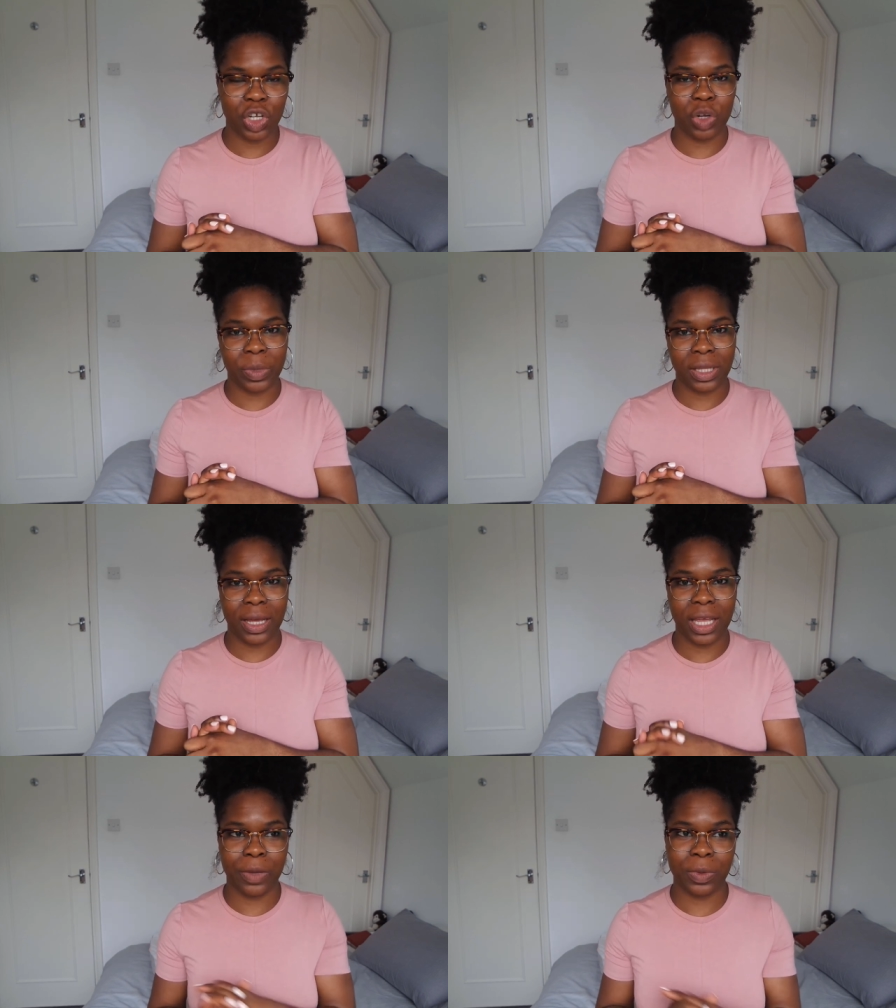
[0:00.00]
told me
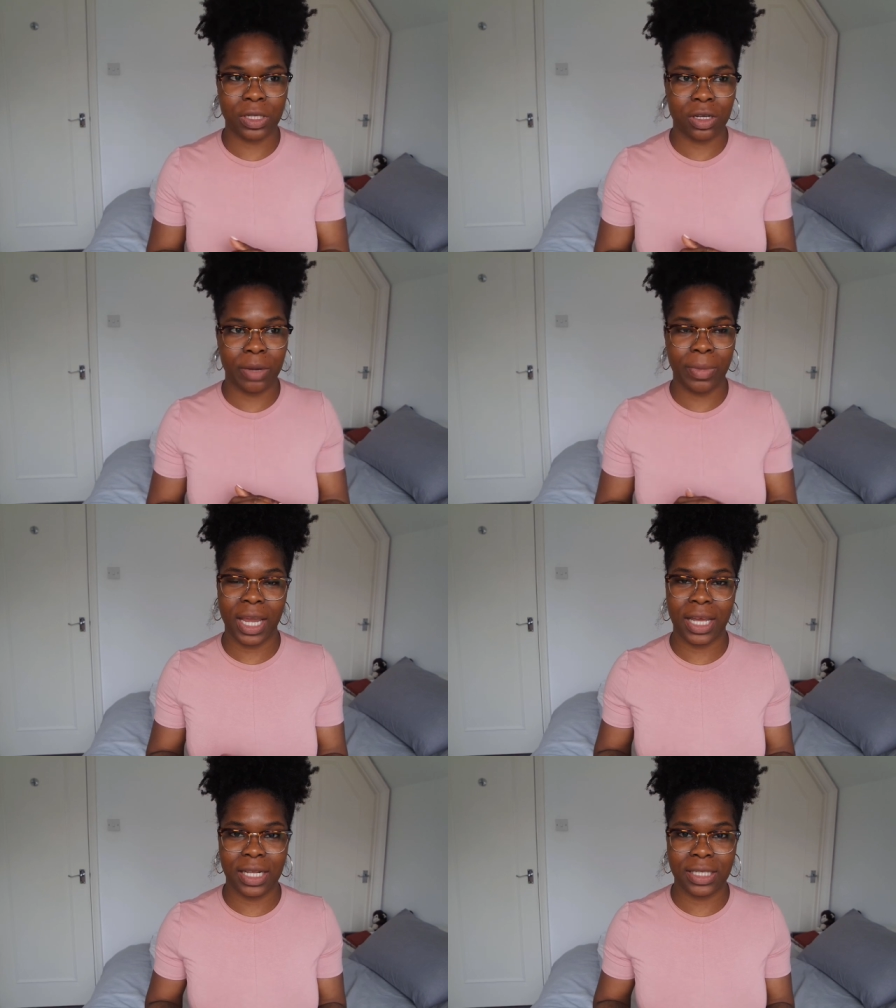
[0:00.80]
that he was going to
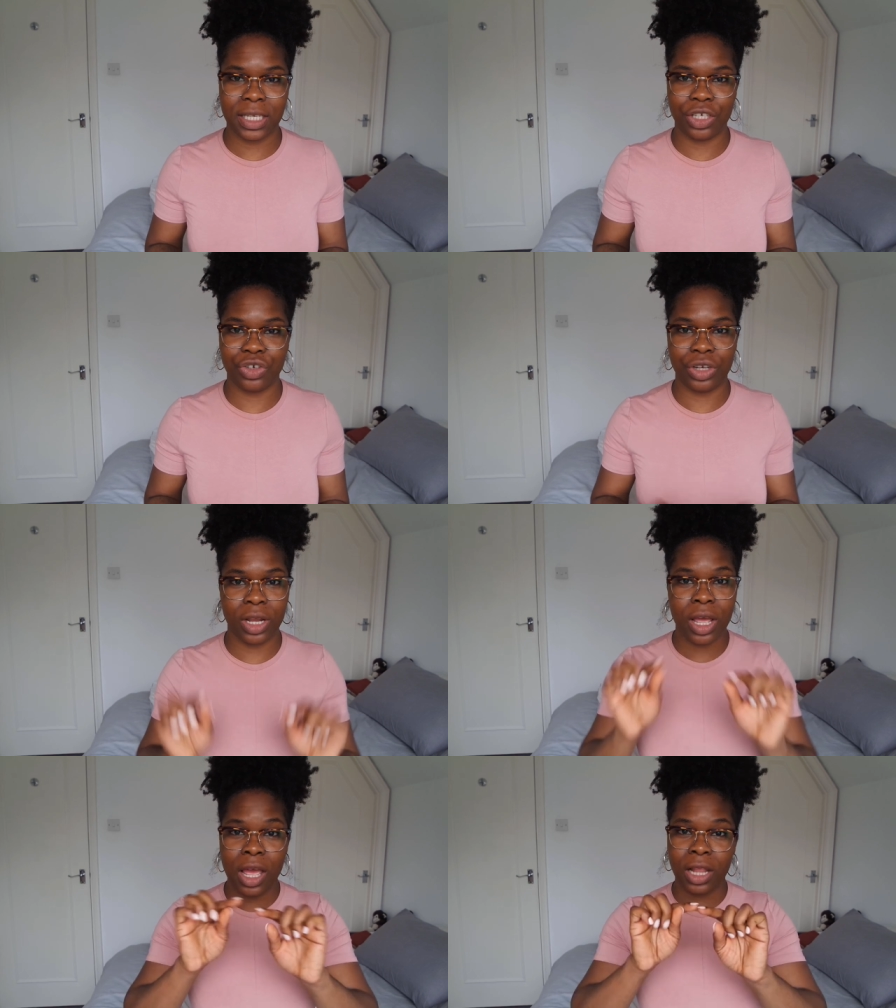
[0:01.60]
make an incision